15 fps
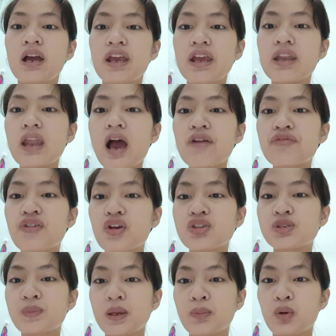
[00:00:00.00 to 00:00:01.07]
He now
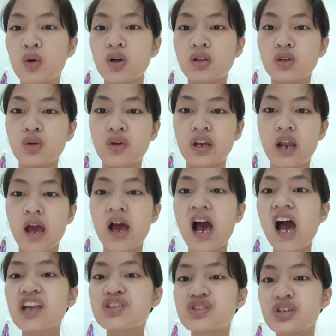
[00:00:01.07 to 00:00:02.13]
fears people are looking at
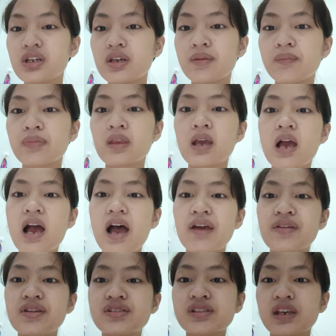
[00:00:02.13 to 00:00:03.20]
Haji,
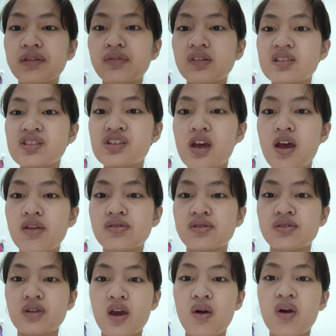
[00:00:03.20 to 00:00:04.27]
and this gives him a chance
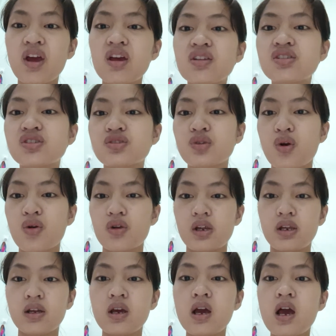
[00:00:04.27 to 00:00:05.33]
to tell his
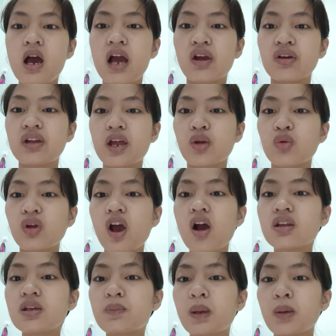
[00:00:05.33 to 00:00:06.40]
story and connect with
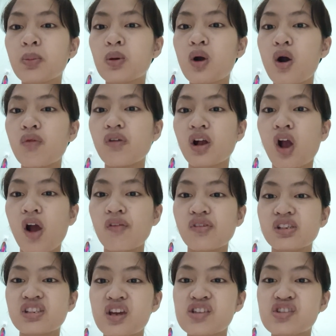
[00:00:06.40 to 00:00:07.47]
other people over
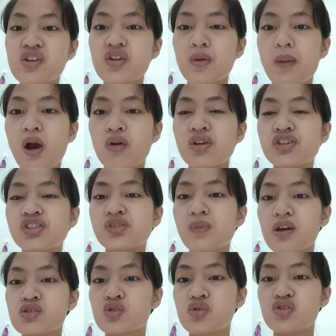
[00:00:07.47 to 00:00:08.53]
conversation about his
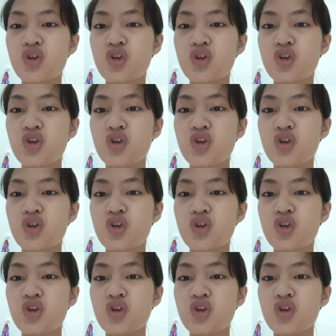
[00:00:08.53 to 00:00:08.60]
special